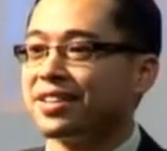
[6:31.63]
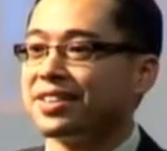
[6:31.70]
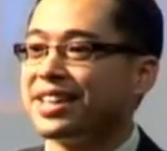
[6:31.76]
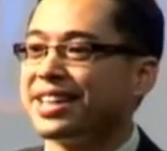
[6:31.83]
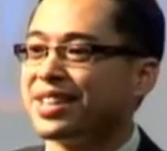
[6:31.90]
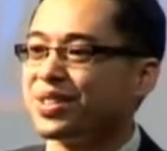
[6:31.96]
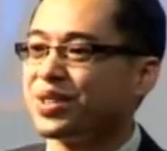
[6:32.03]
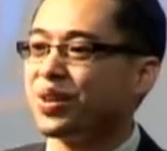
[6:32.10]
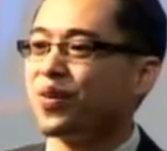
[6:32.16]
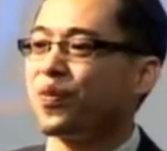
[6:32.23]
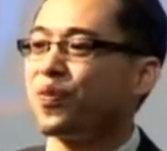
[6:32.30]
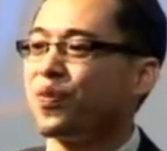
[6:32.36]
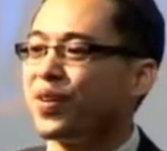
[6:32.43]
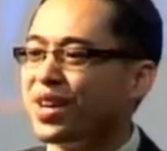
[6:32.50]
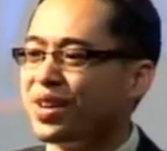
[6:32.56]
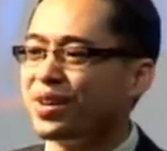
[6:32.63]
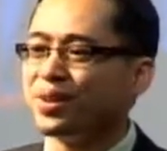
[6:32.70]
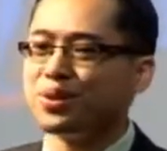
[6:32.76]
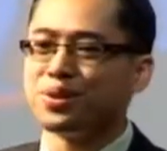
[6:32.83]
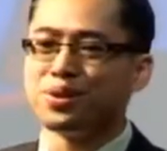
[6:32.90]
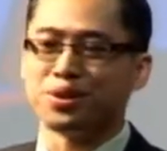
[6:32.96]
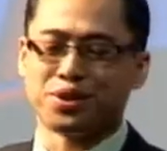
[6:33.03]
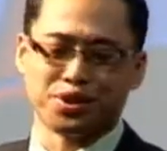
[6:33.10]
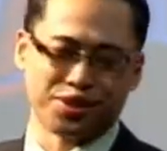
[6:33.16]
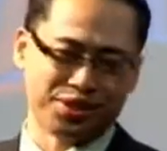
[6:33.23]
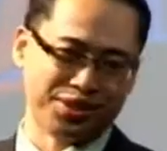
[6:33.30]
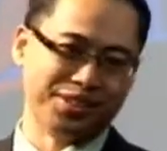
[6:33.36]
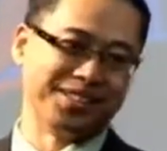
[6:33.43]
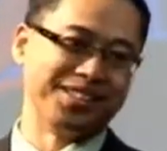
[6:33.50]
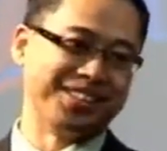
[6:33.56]
that doesn't feel
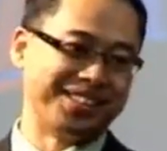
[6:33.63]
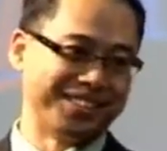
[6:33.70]
good.